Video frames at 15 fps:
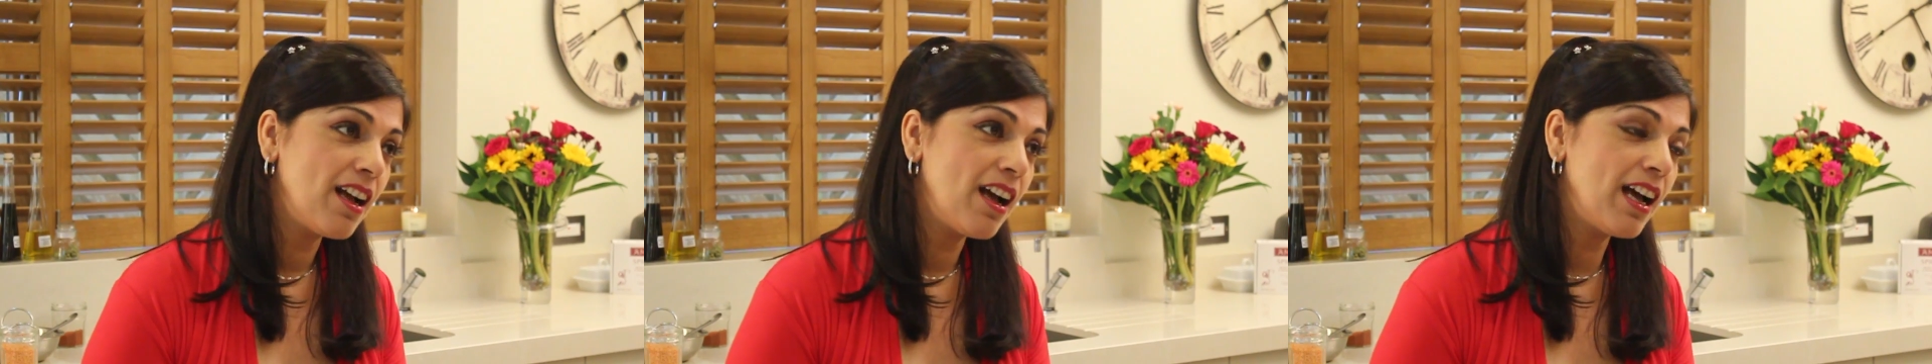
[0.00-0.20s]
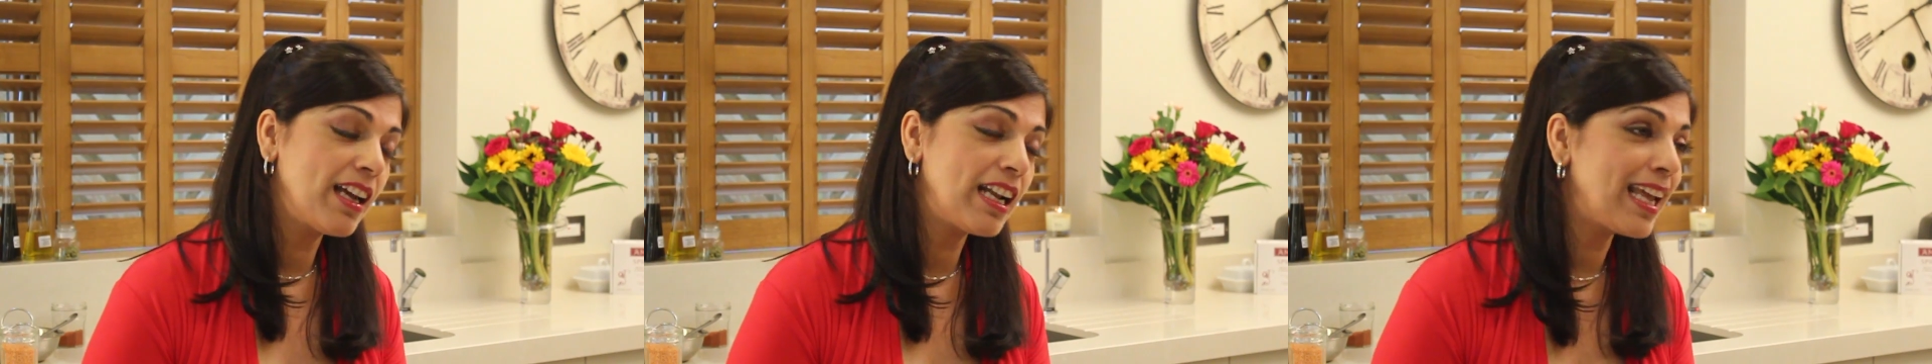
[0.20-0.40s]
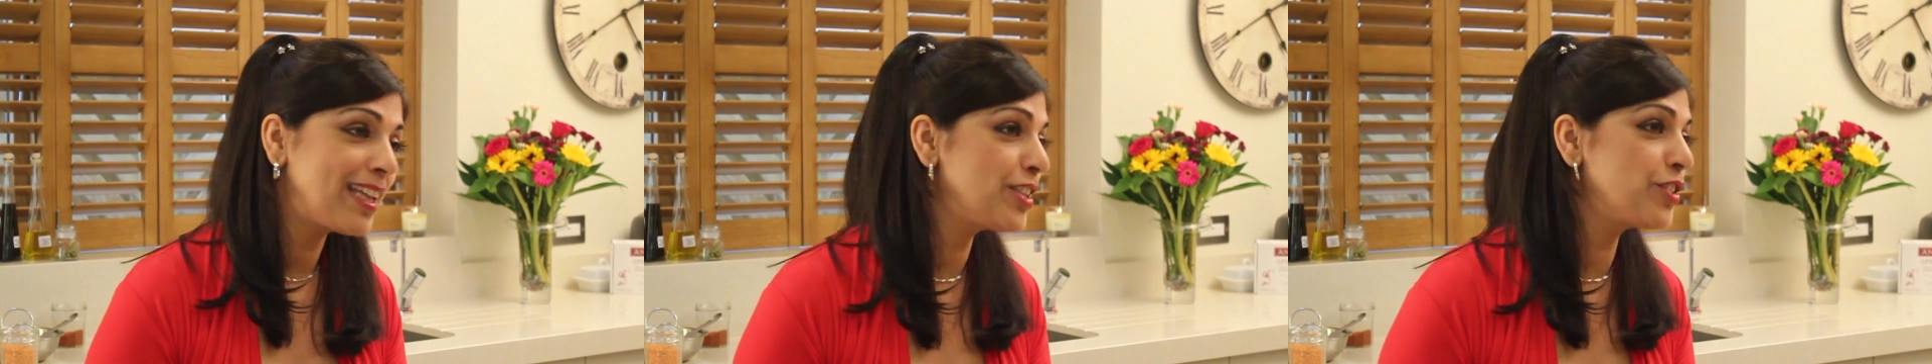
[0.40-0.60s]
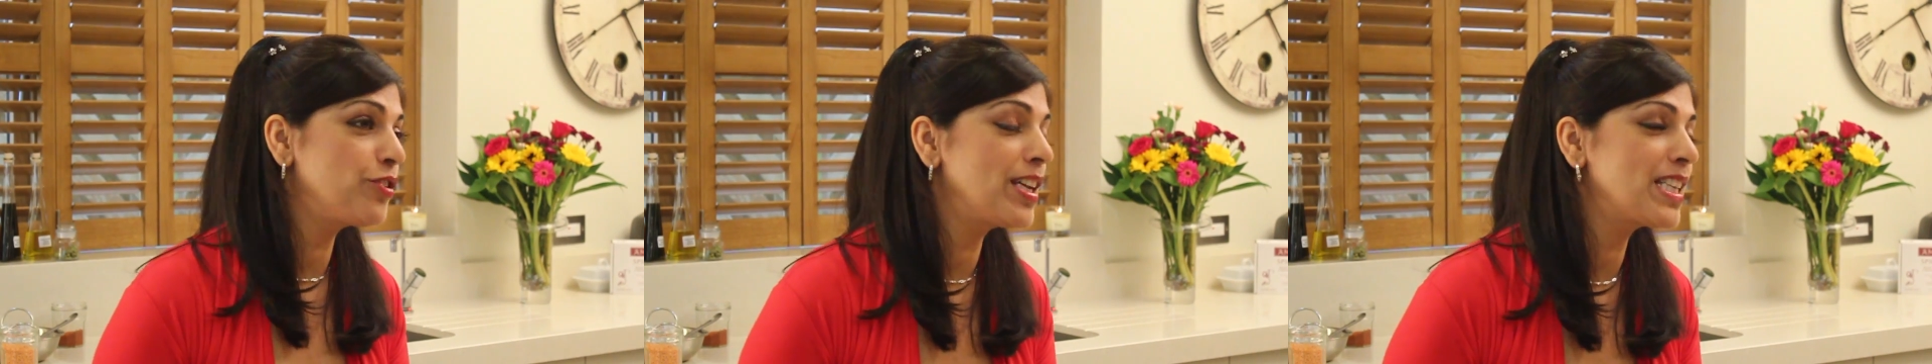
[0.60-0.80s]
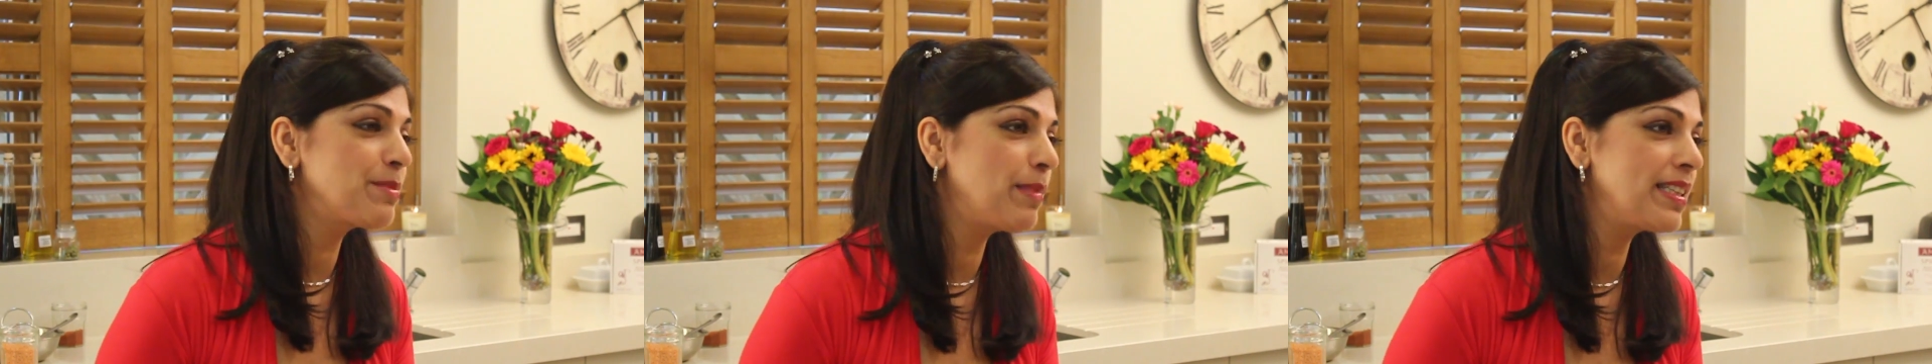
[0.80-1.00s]
And I like to
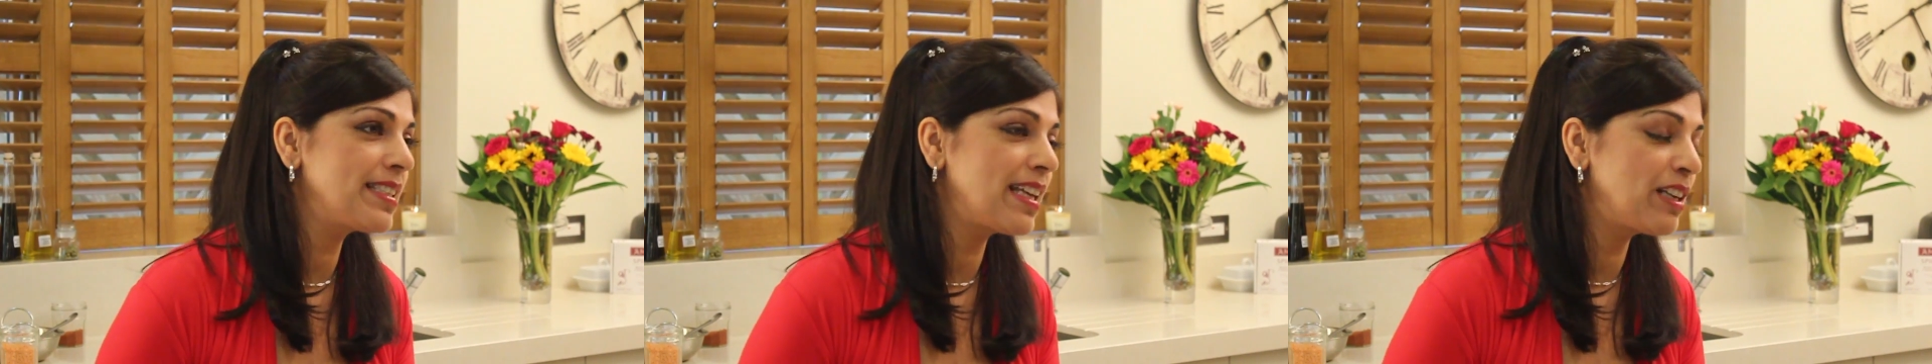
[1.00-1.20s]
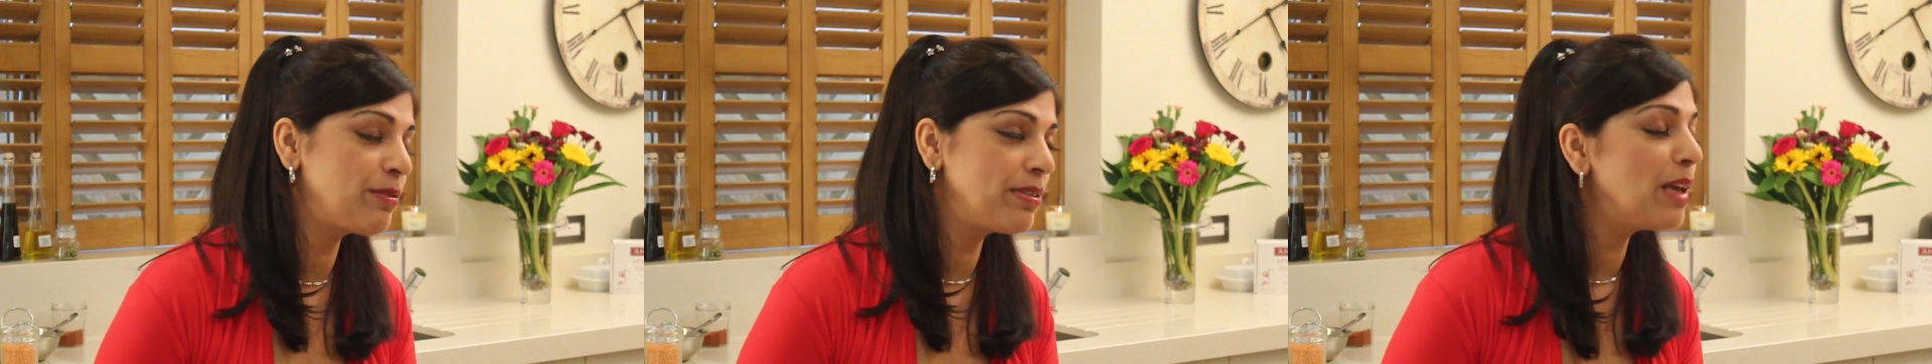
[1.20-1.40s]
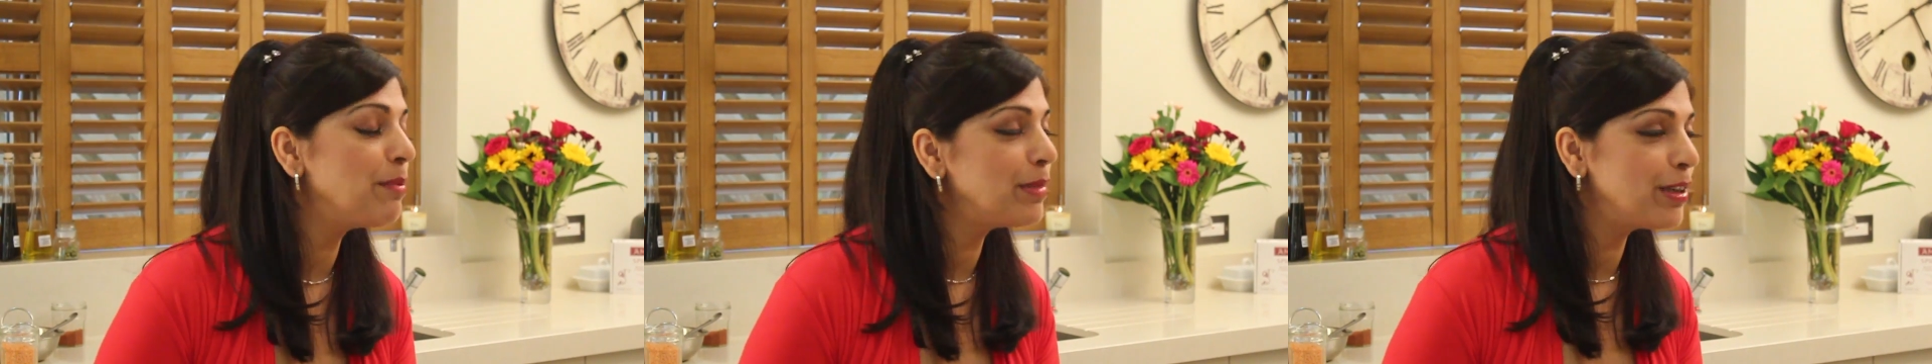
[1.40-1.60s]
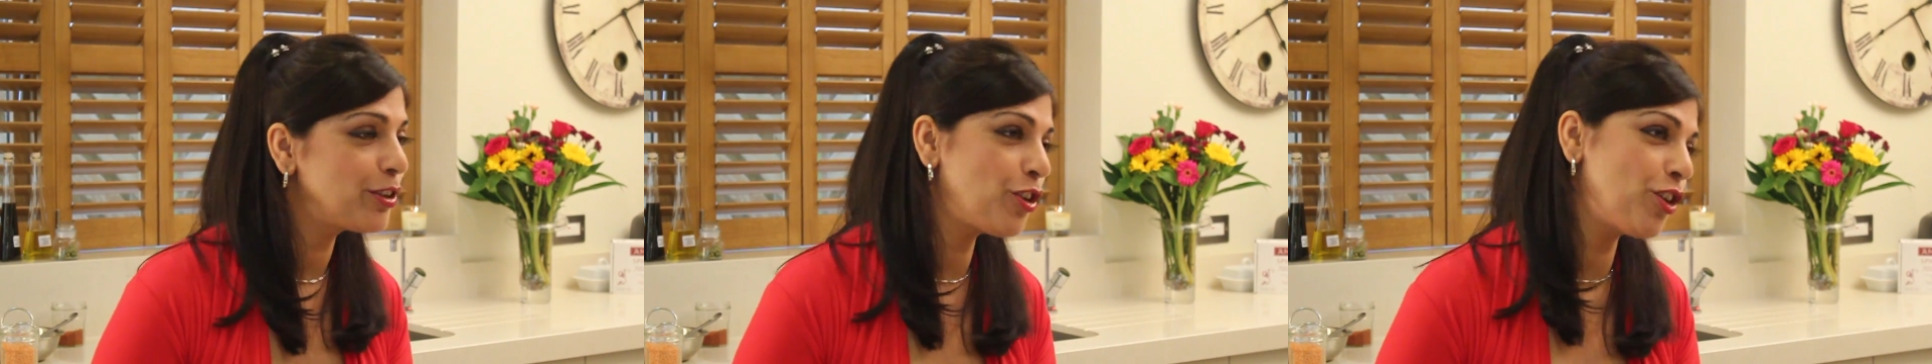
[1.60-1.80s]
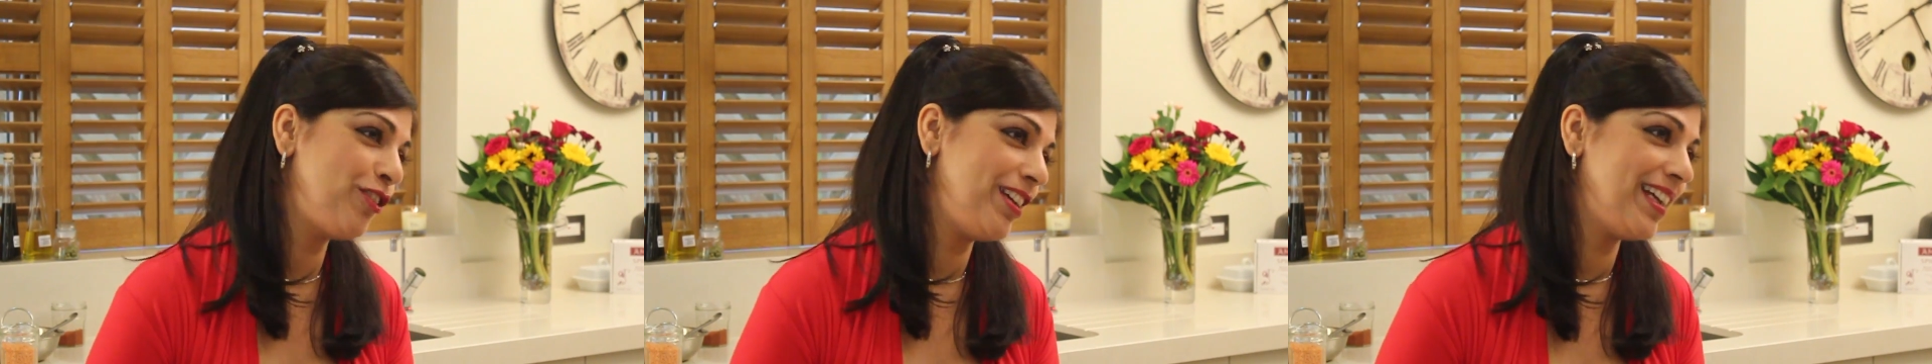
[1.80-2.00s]
dress my salad with lemon and
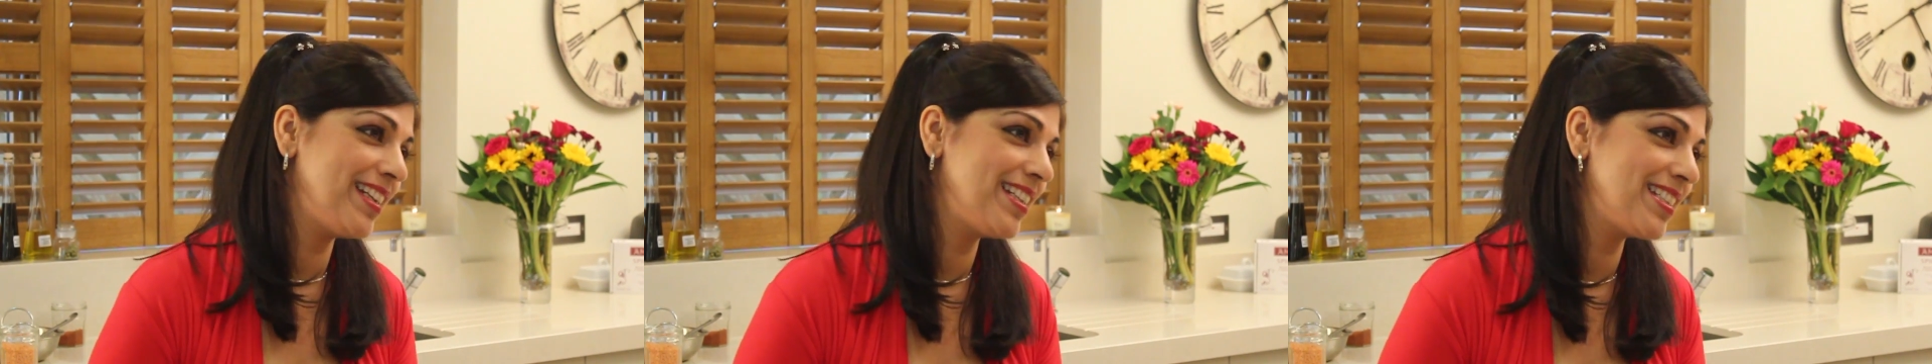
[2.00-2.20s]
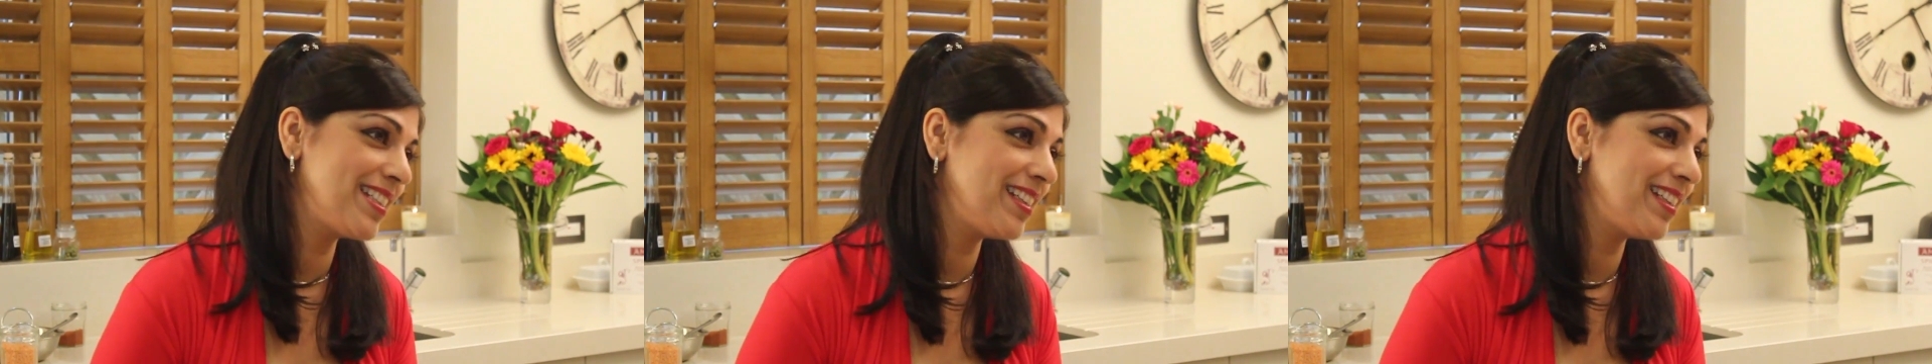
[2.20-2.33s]
coriander,